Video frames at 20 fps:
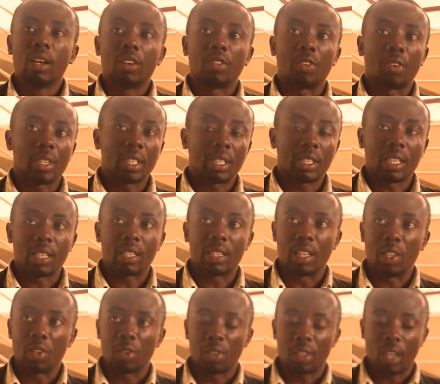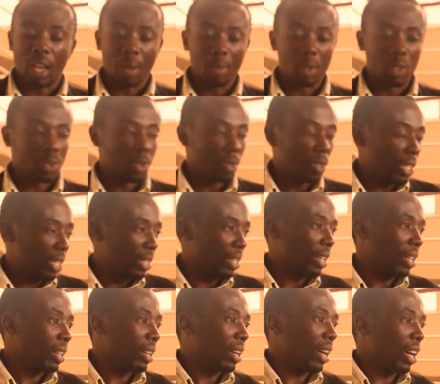for instance, the youth coming
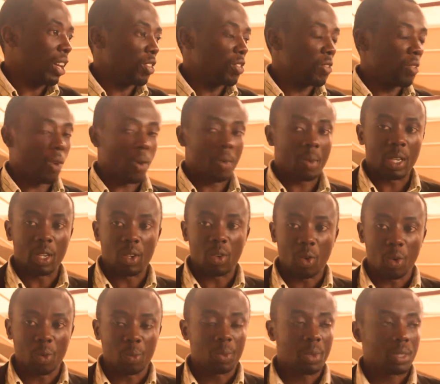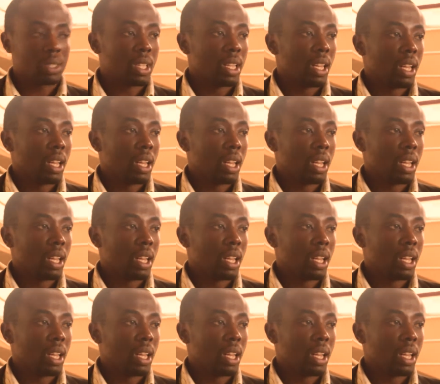together and forming groups,